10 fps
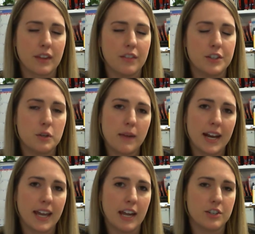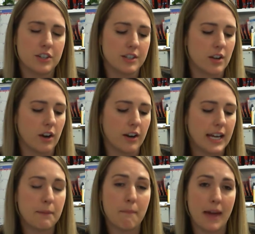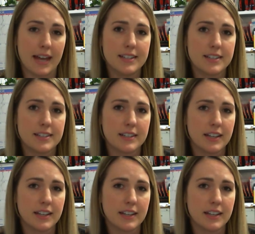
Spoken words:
The two medications are Emend